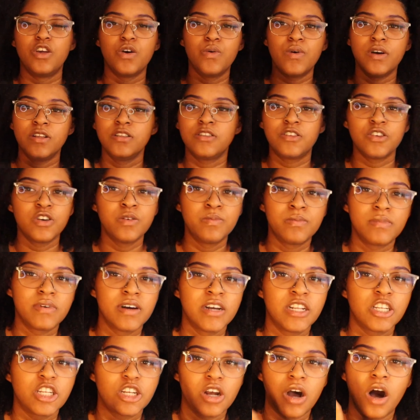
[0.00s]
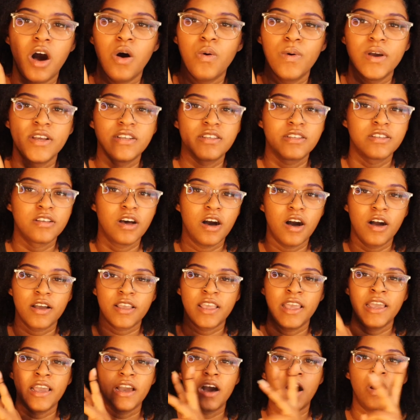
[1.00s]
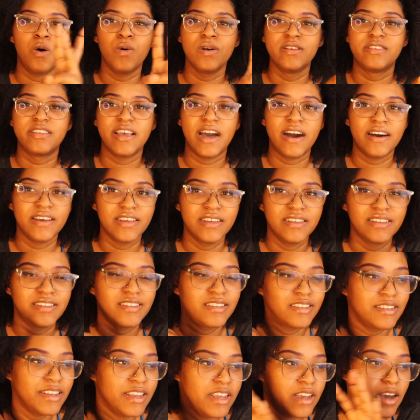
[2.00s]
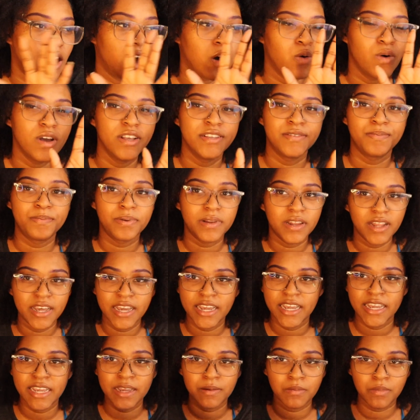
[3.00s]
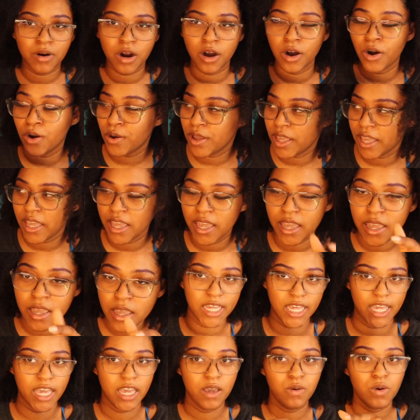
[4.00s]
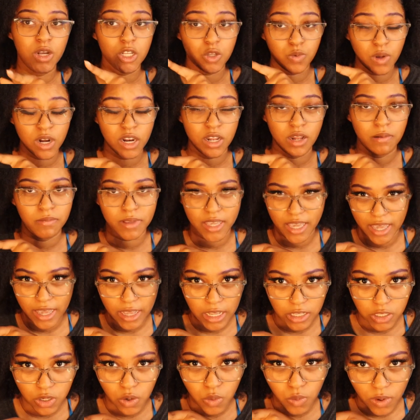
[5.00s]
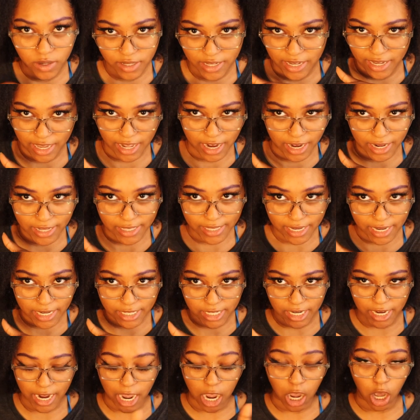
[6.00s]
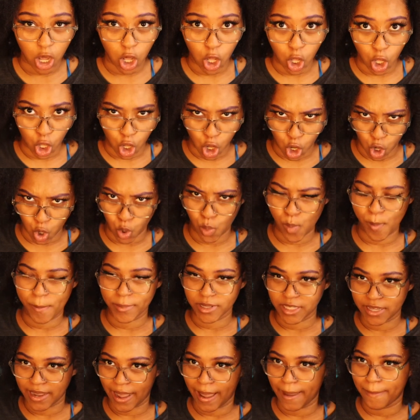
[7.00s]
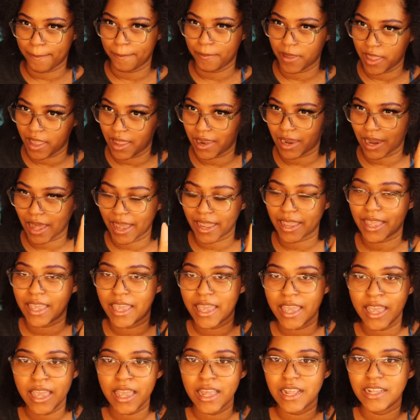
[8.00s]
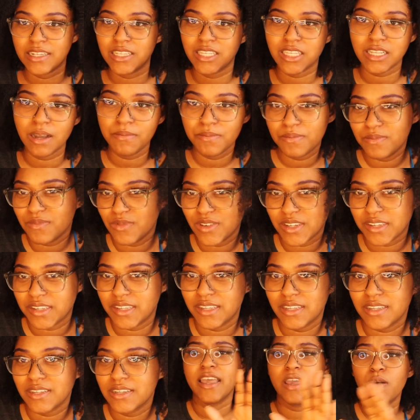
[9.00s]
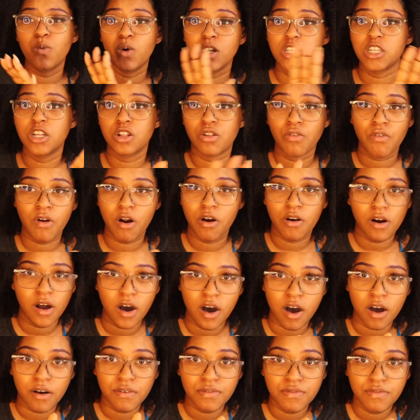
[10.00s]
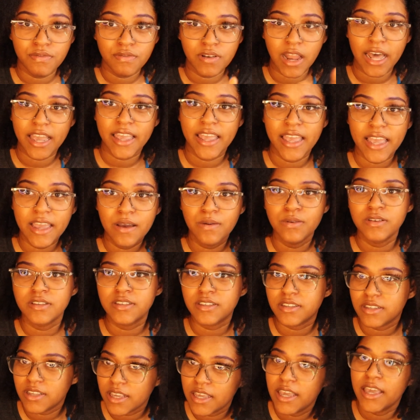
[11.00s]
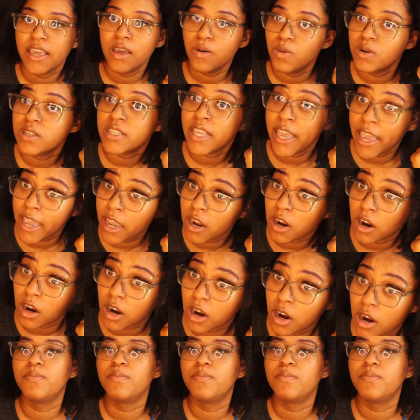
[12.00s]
doing too much, always talking, always out his seat, always playing, bro. He he was one of them kids who wasn't getting attention at home type beat. Like he something was he wasn't thrown off. Like he was he was here,